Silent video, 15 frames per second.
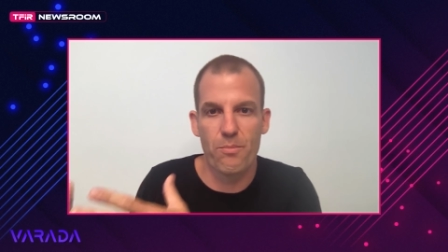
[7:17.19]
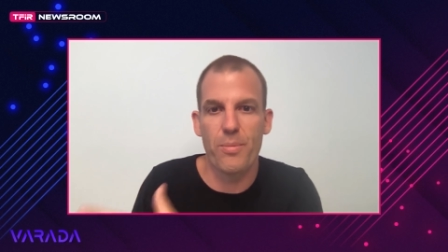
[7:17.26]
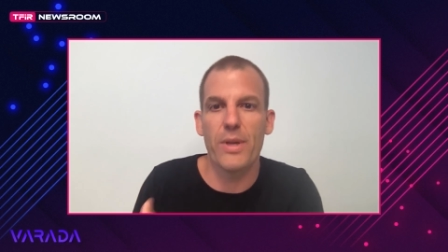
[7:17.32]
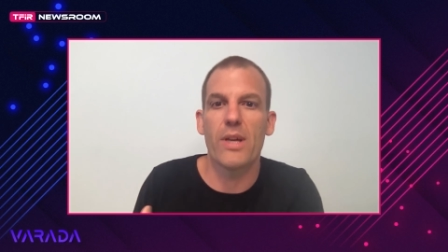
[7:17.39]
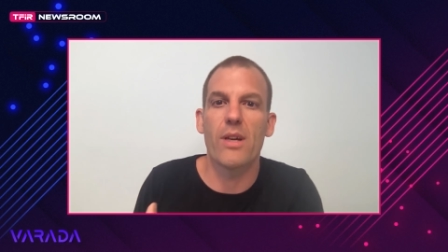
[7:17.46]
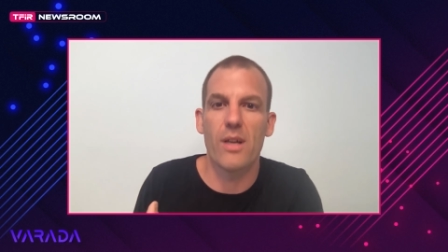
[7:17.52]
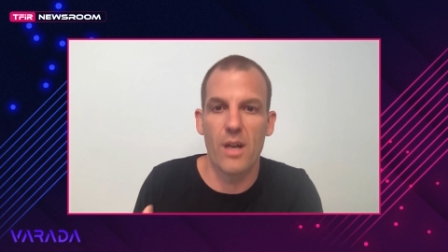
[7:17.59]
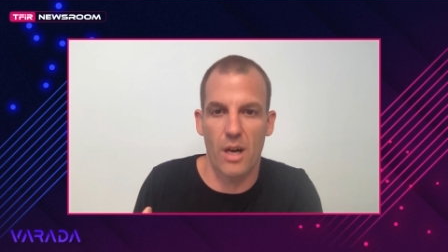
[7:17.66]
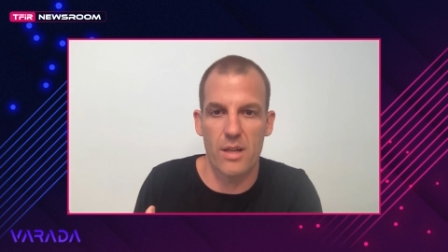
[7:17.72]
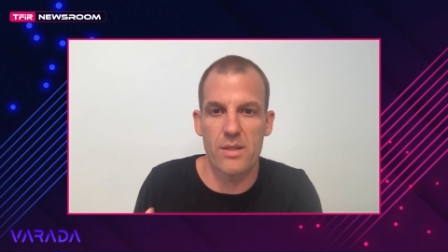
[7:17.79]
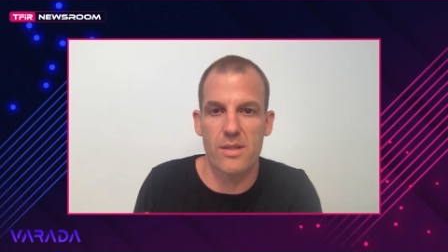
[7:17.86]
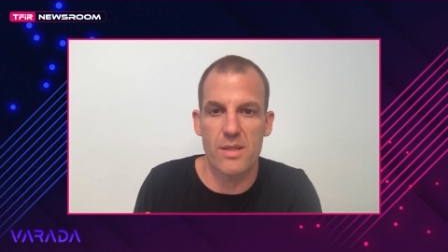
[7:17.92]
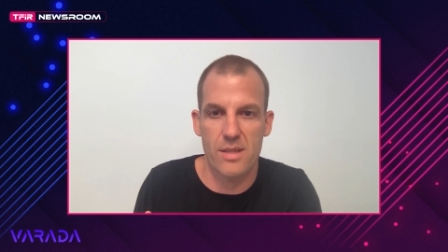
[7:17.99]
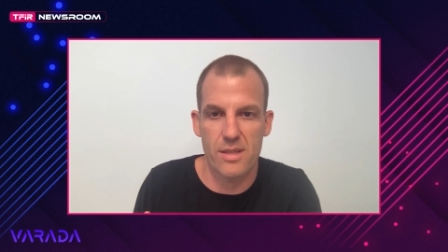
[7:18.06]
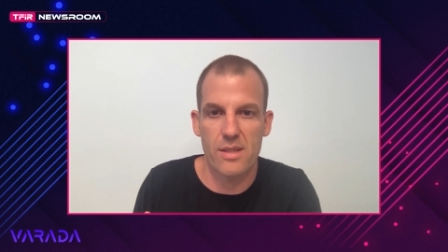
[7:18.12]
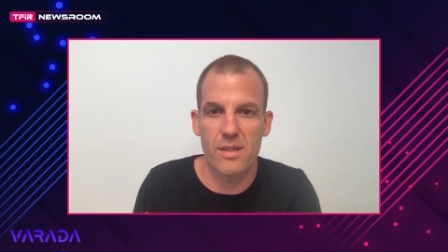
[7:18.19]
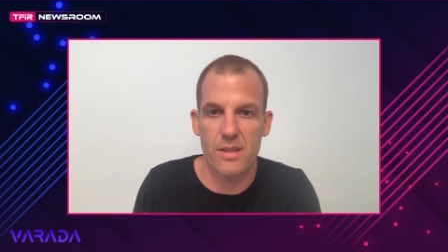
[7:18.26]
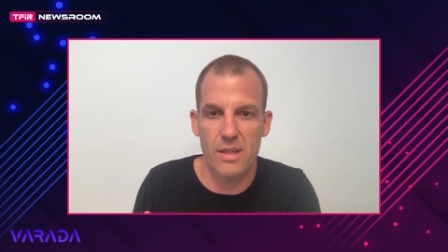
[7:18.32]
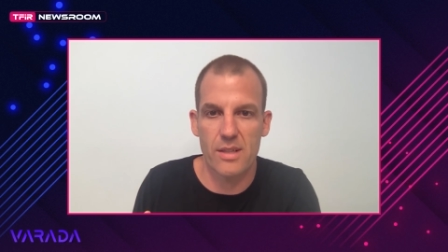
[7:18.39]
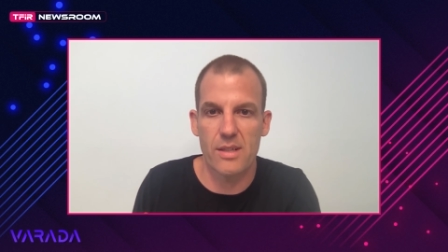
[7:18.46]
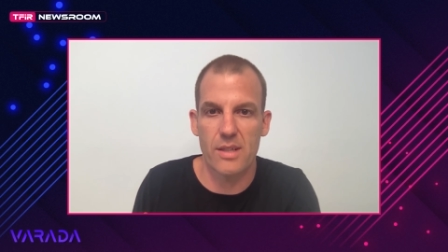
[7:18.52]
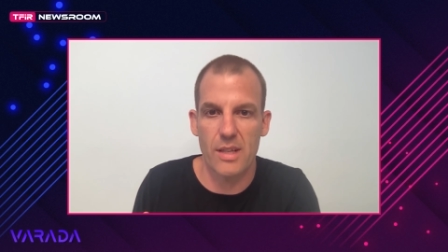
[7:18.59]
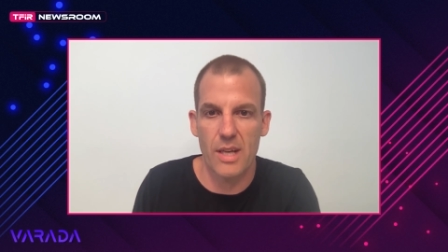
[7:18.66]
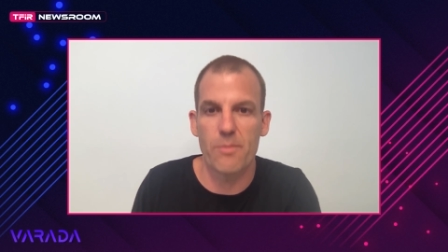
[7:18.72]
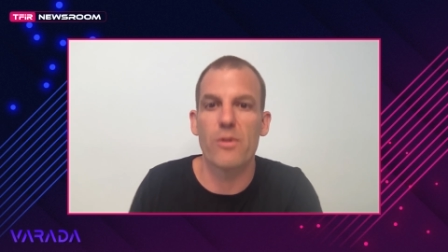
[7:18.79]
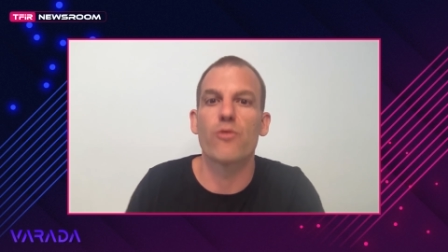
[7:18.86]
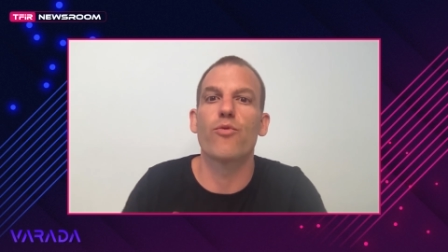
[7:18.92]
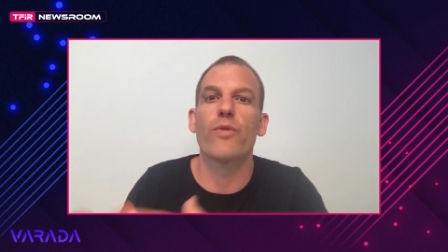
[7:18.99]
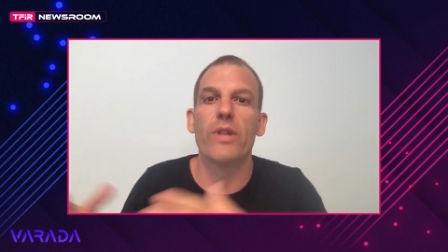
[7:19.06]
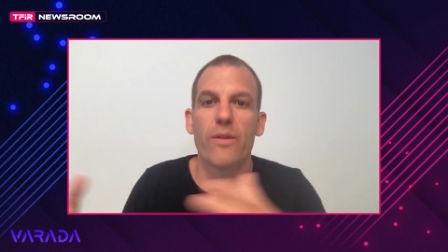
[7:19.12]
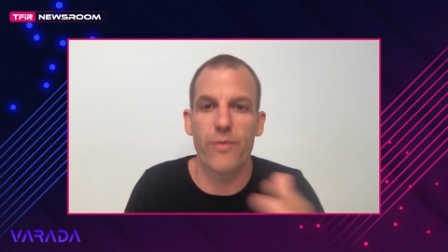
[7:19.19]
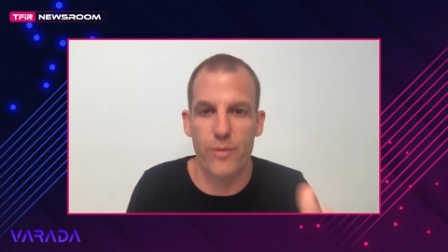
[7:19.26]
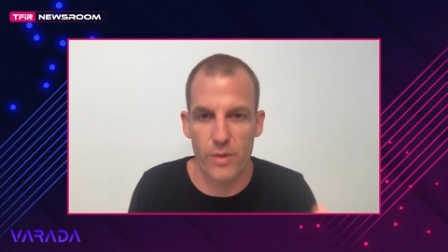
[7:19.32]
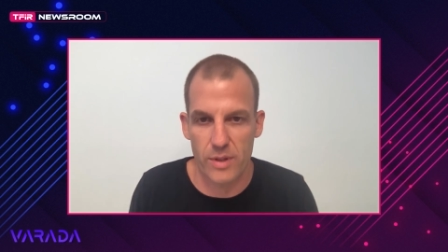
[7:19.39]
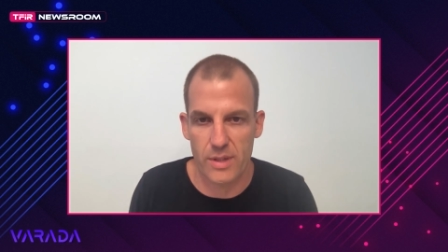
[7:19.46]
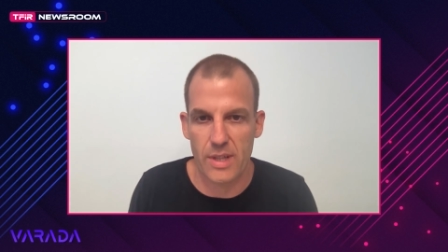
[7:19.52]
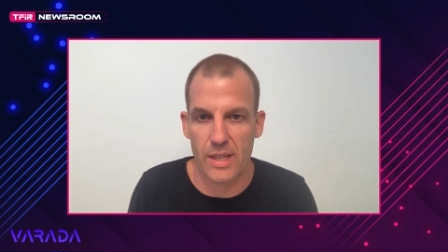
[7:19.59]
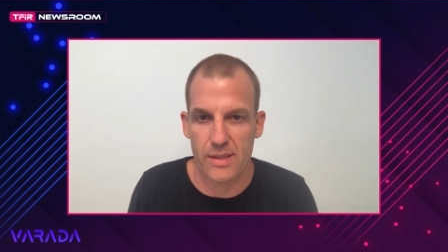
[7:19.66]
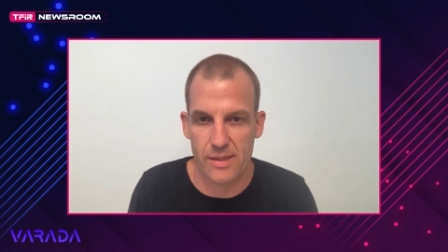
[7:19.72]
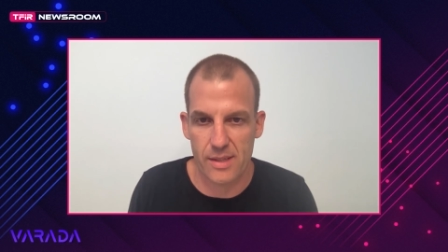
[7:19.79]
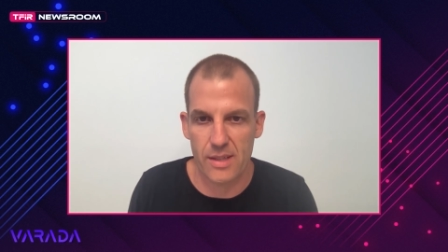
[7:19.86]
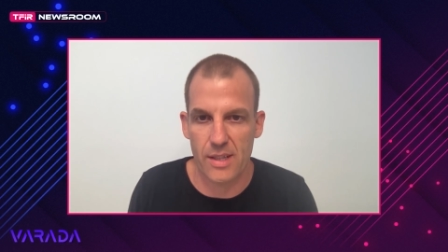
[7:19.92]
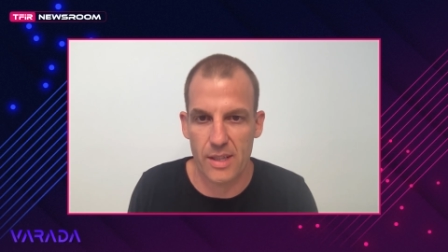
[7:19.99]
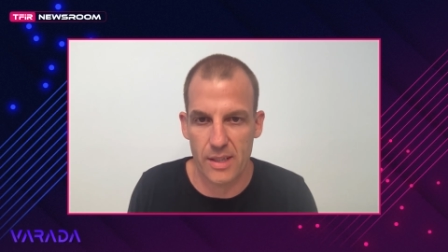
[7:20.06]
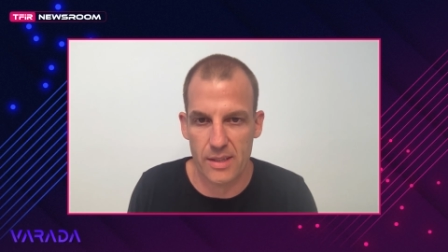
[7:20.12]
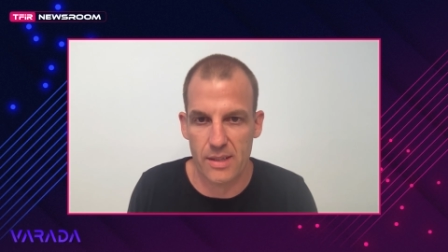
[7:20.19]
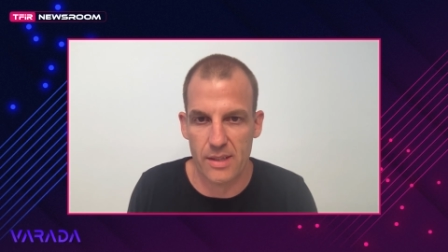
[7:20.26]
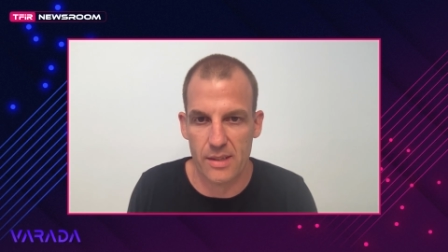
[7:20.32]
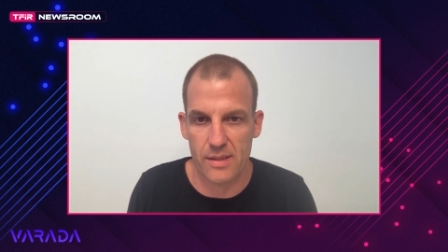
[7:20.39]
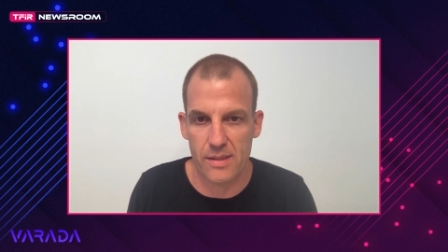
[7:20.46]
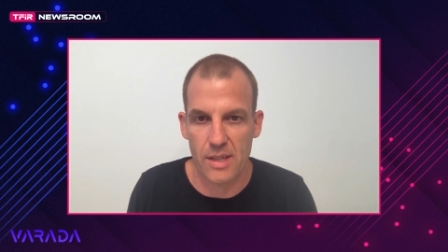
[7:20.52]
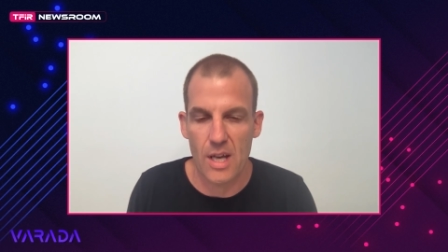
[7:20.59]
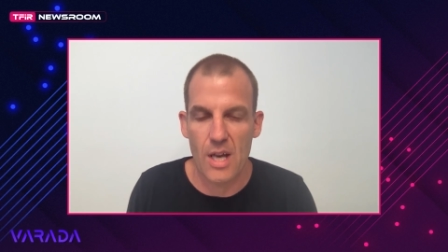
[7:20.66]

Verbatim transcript: big guns that enable real full text analytics.